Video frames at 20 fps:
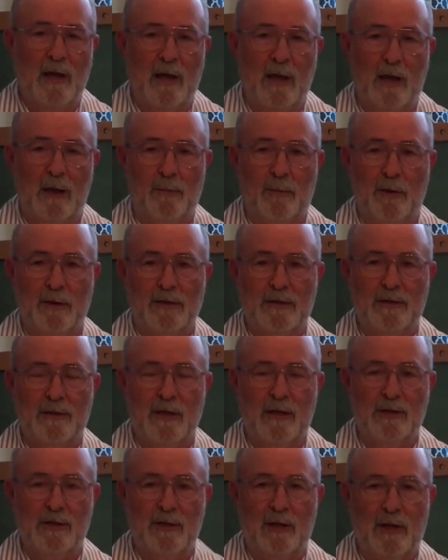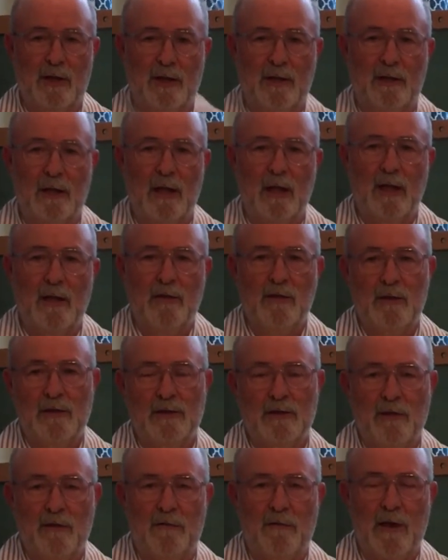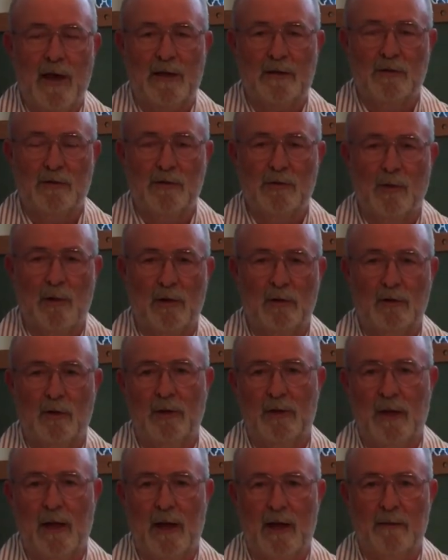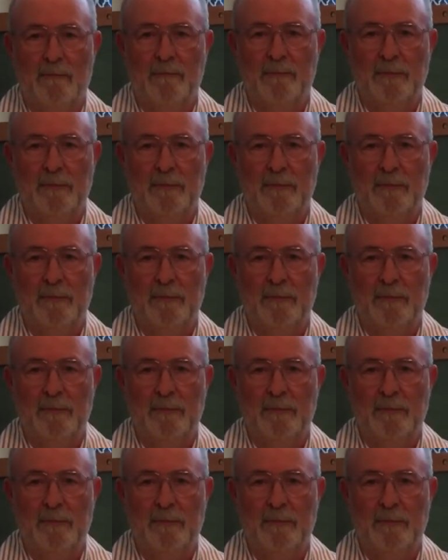a presentation aid, these are the factors you ought to look at.